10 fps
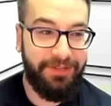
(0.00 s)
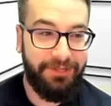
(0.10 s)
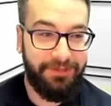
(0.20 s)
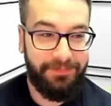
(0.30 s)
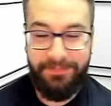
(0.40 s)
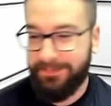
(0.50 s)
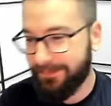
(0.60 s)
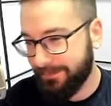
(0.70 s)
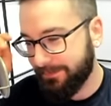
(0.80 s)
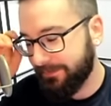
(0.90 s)

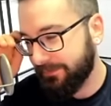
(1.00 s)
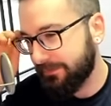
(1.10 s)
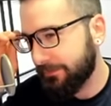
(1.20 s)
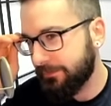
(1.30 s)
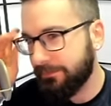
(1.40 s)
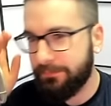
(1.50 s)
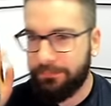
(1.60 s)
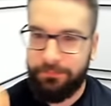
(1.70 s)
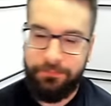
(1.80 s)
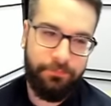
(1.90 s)

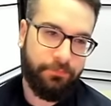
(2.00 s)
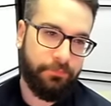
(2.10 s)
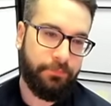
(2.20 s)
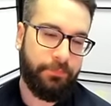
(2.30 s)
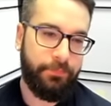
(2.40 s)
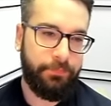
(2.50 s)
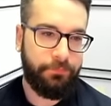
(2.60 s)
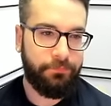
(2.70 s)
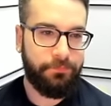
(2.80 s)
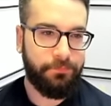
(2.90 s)

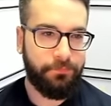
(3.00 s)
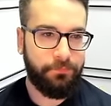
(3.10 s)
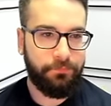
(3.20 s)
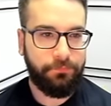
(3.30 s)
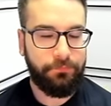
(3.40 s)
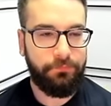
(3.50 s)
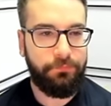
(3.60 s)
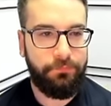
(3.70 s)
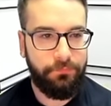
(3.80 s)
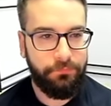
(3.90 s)

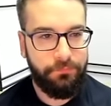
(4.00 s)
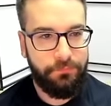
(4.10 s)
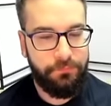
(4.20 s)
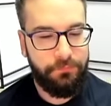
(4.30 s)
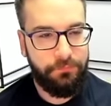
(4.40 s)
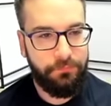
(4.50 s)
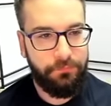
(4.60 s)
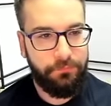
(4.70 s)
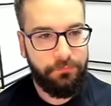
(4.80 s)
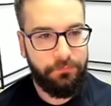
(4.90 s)

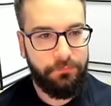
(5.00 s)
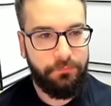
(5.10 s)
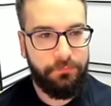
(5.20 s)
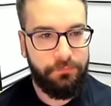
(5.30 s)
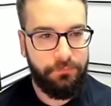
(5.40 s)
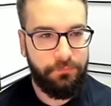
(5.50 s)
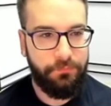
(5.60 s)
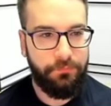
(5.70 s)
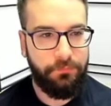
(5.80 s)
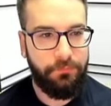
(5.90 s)
The person shown says nothing.